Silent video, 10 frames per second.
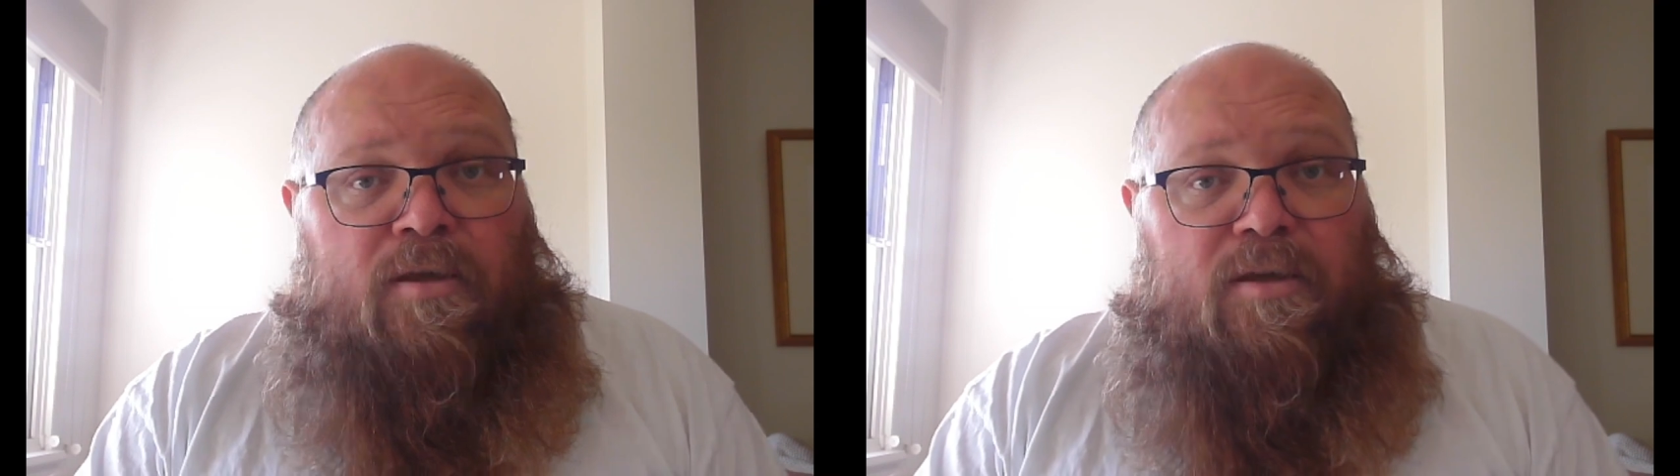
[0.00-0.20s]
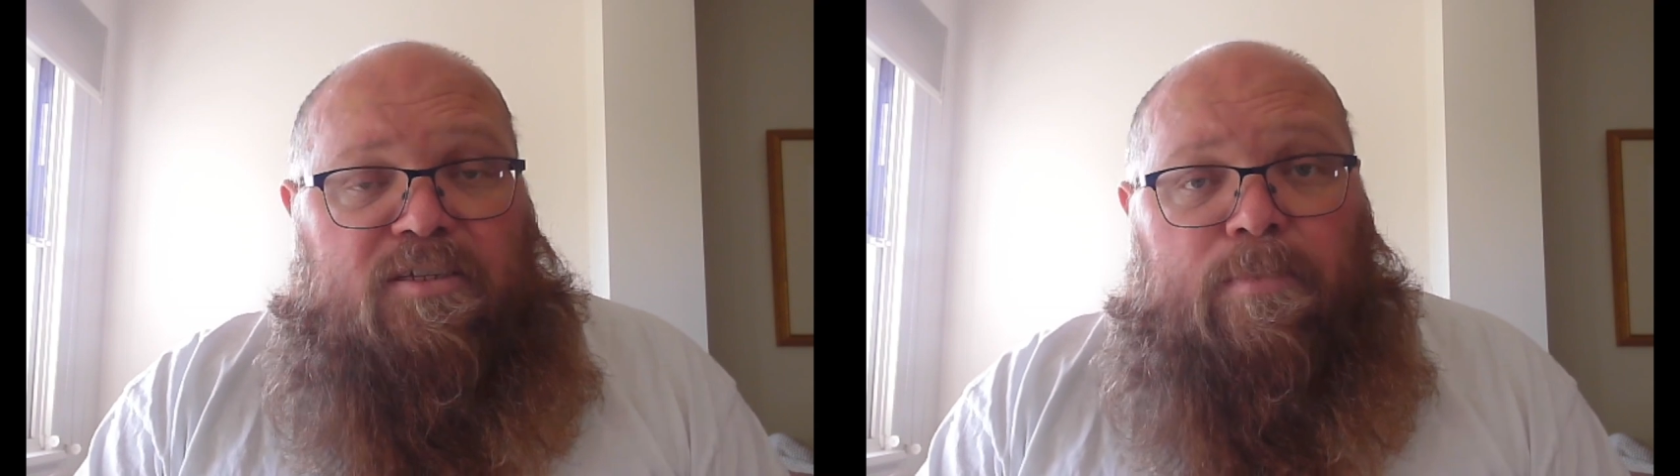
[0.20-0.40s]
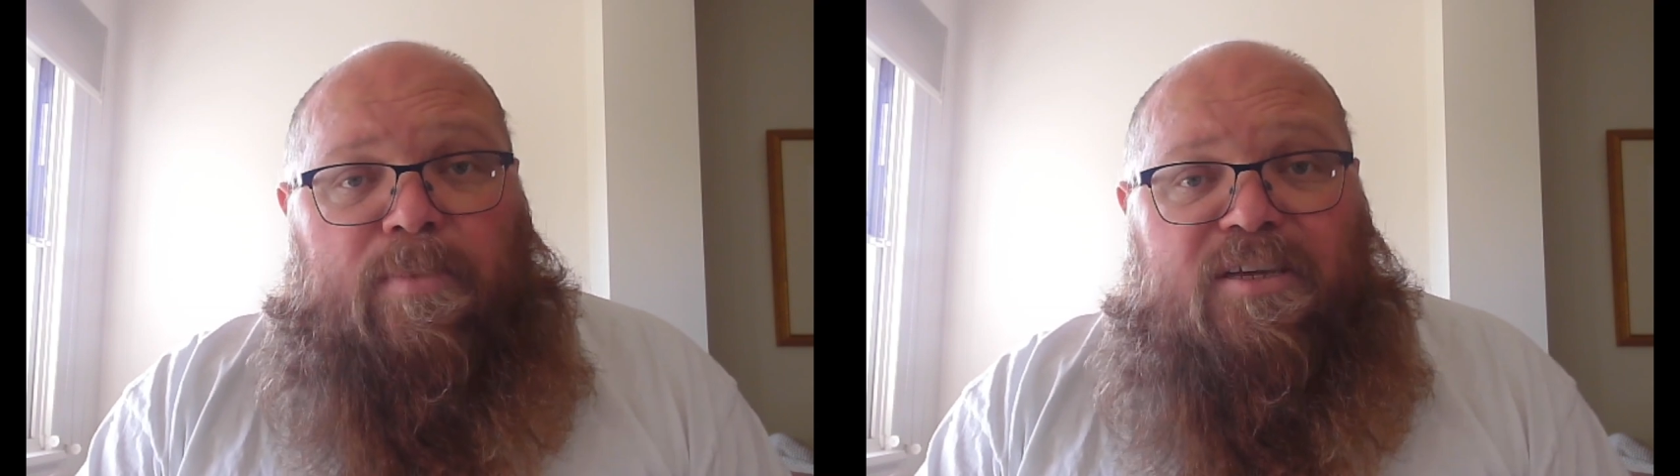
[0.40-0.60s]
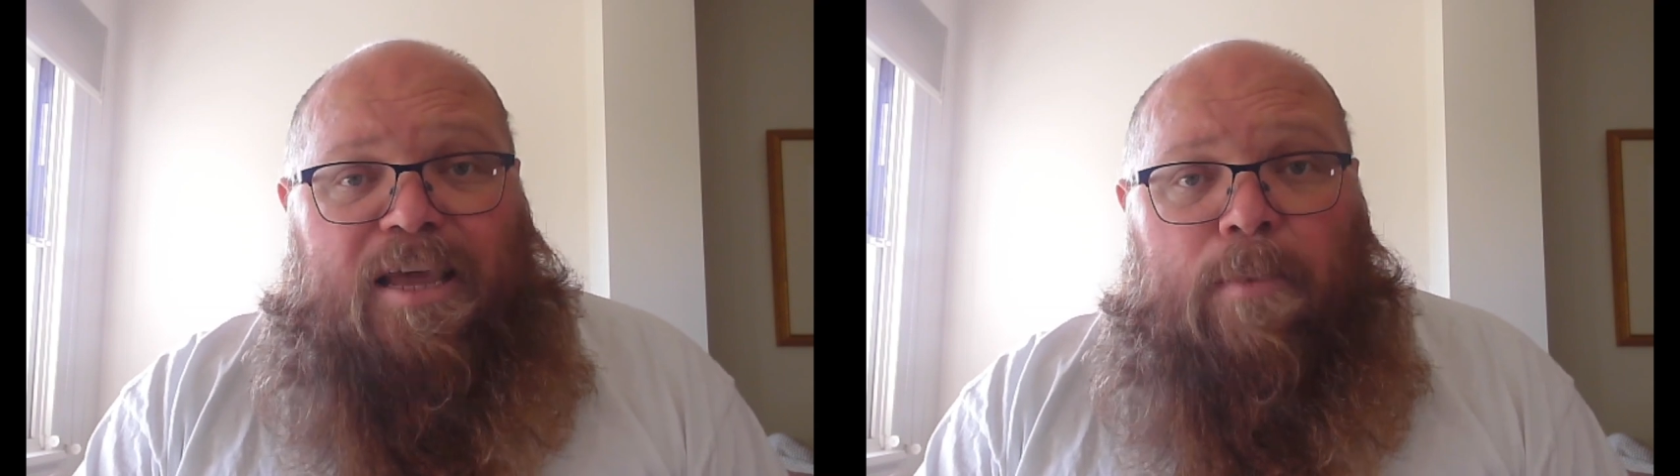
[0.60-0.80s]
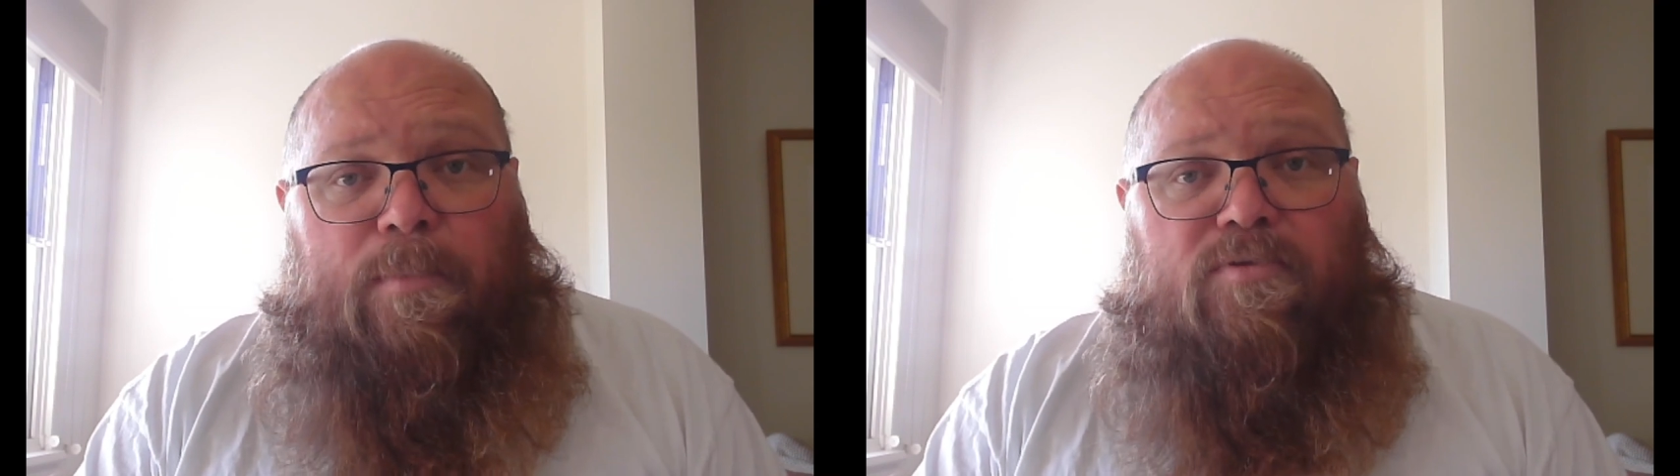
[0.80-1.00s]
Some
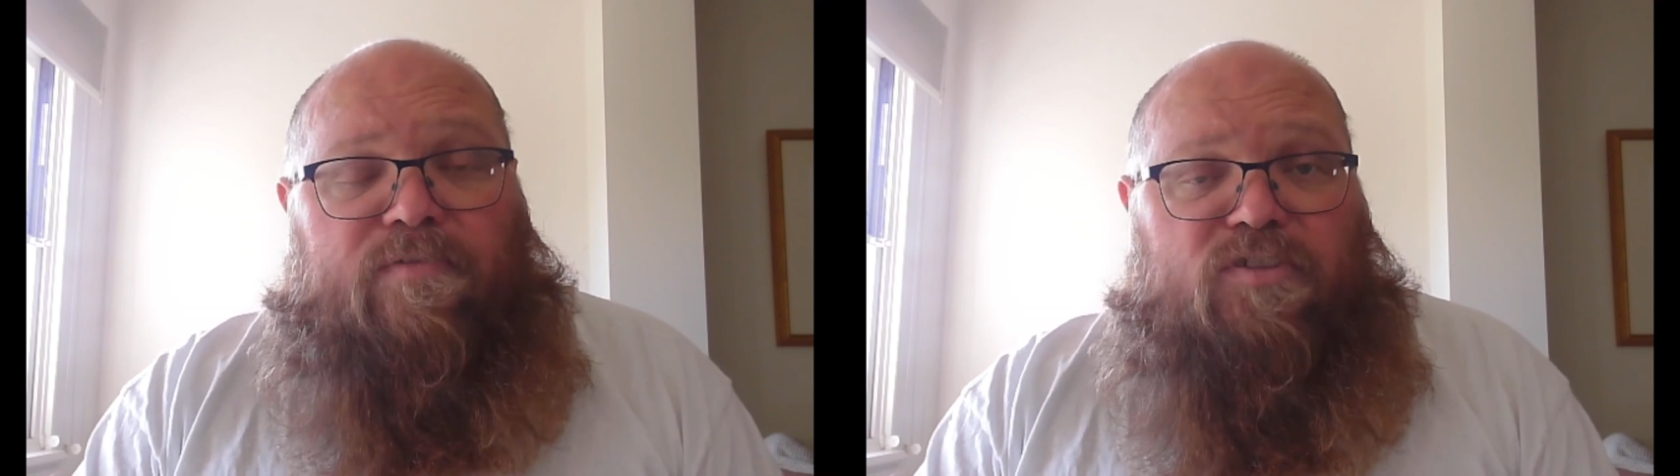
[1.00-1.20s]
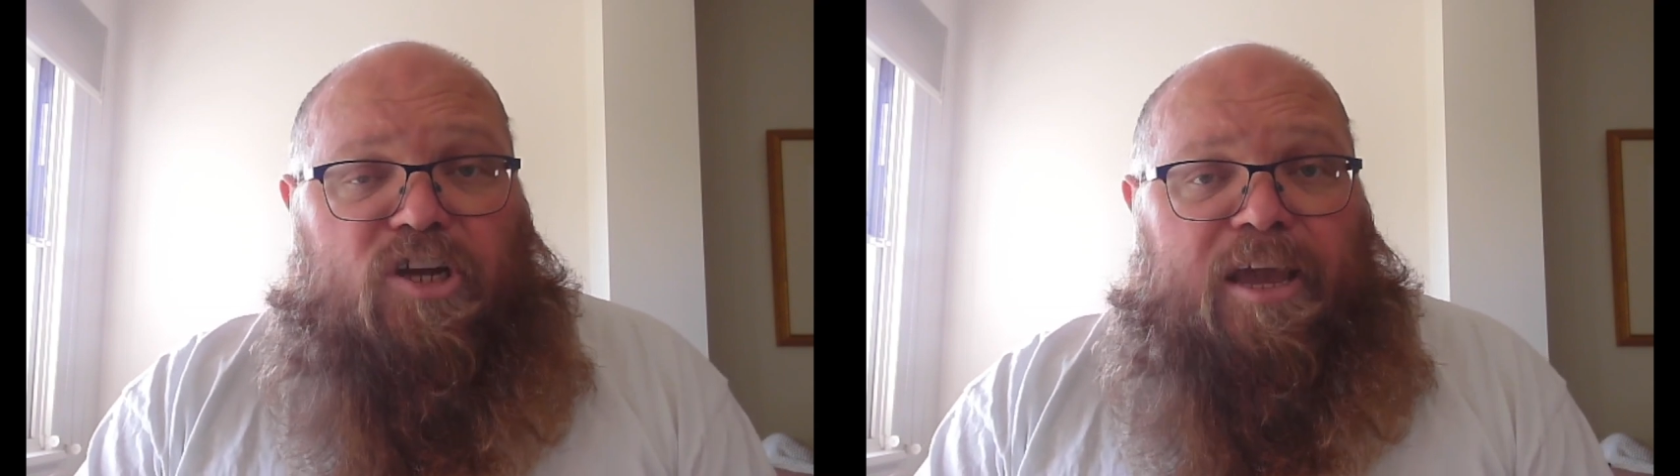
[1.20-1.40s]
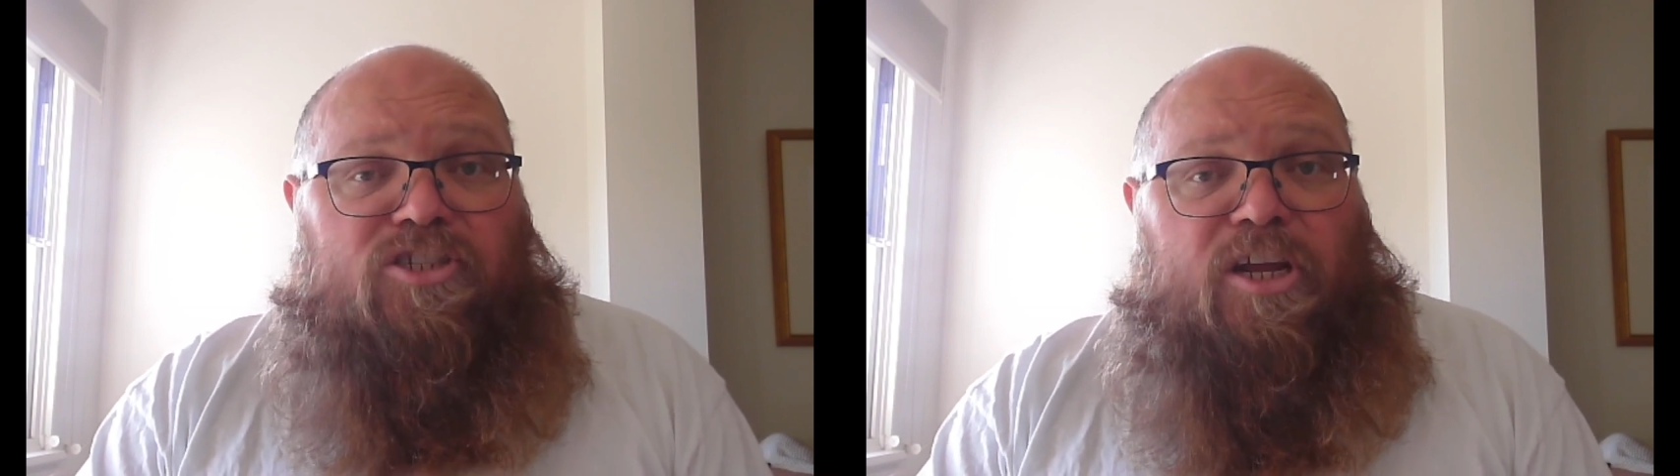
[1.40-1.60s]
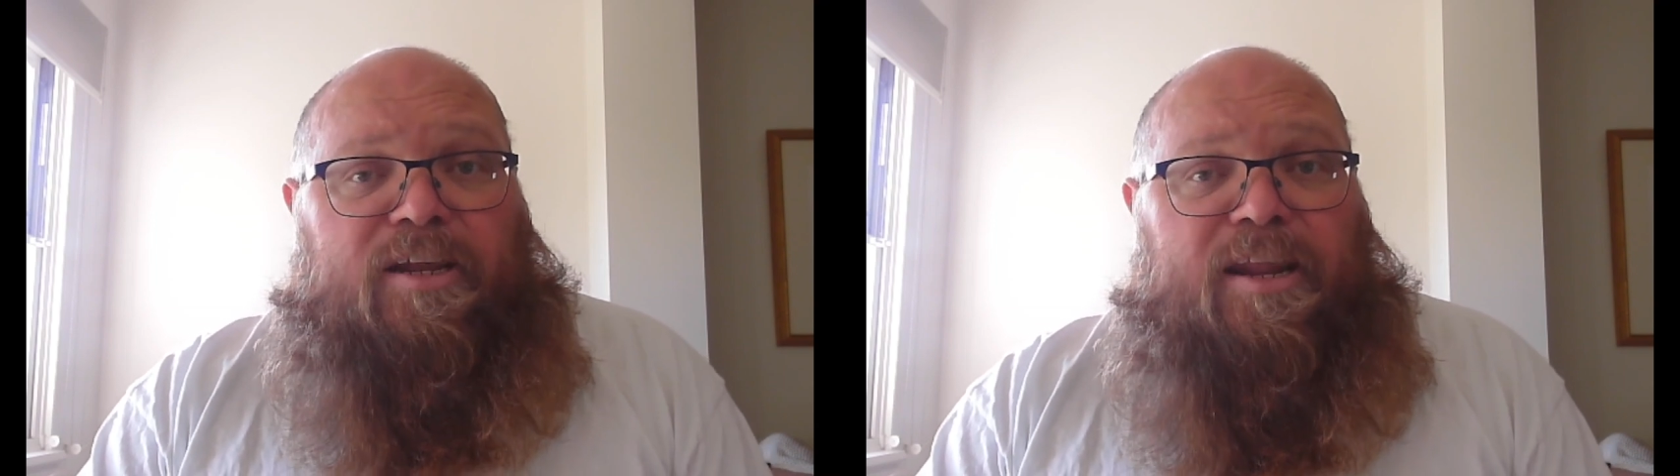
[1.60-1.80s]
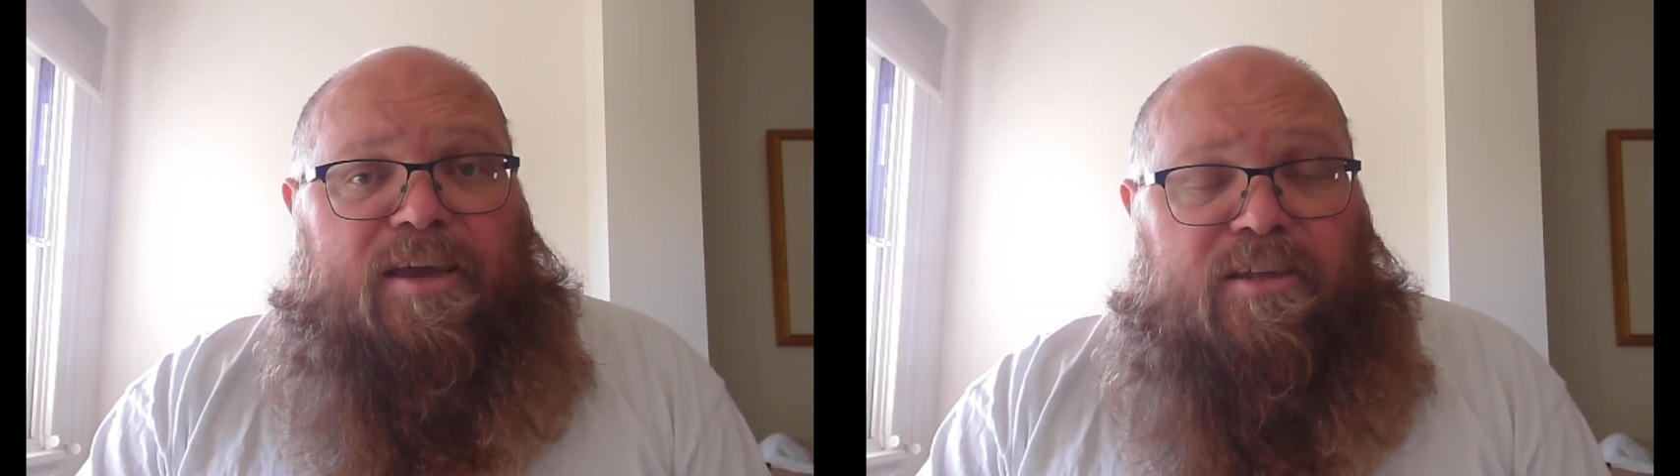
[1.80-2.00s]
examples of
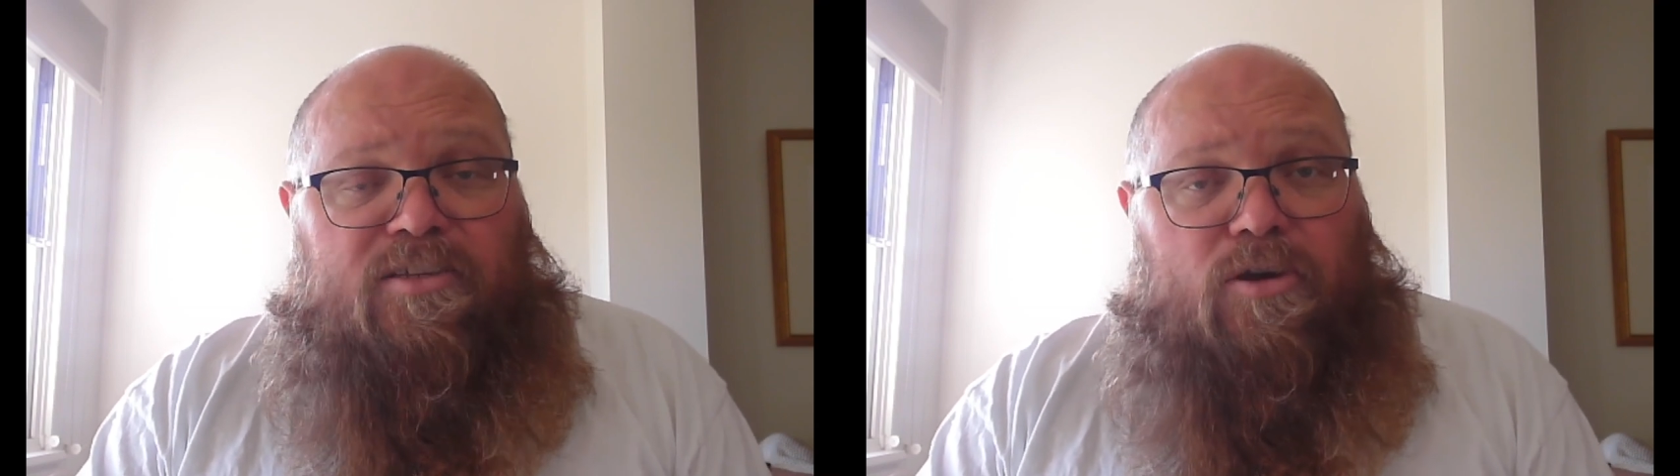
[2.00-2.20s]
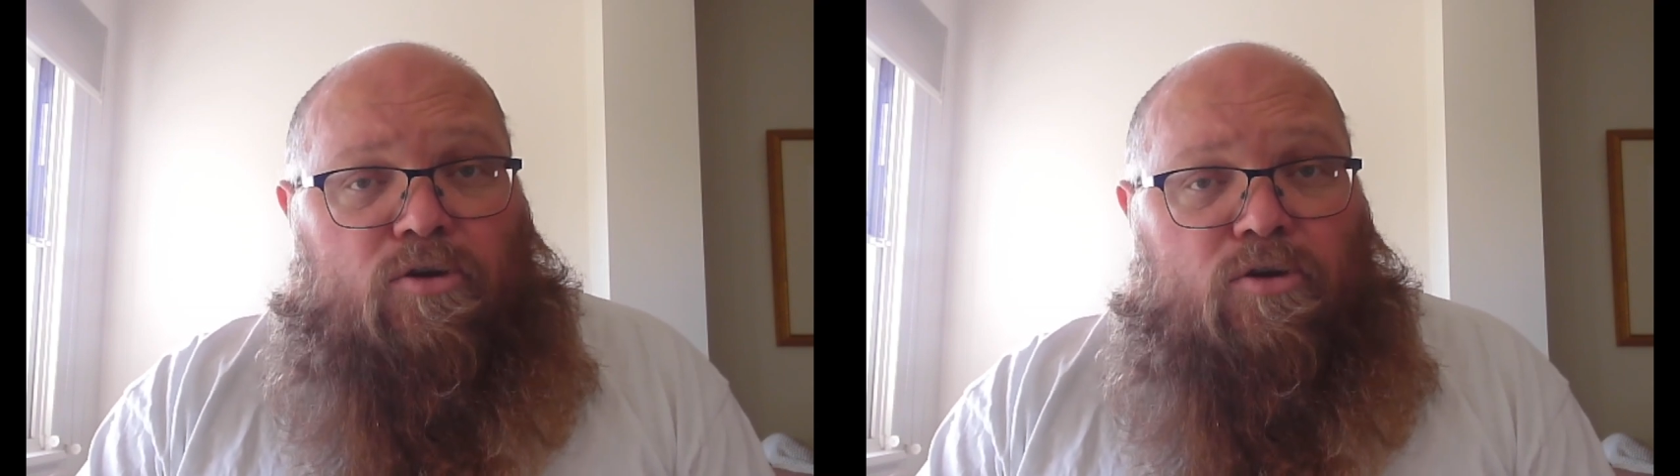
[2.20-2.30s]
changing needs